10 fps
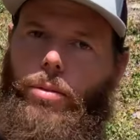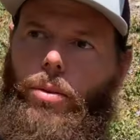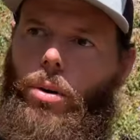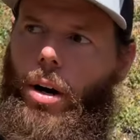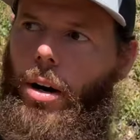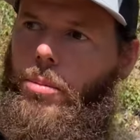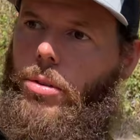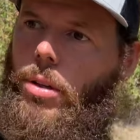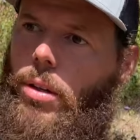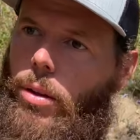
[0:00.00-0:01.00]

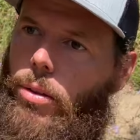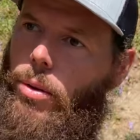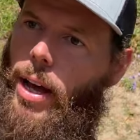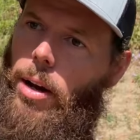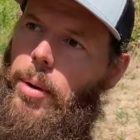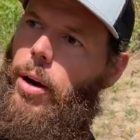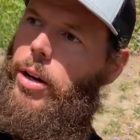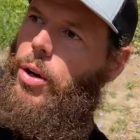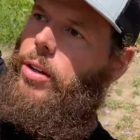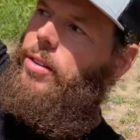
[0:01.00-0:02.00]
forearms, through the elbow,
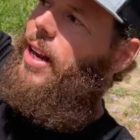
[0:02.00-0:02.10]
and you can just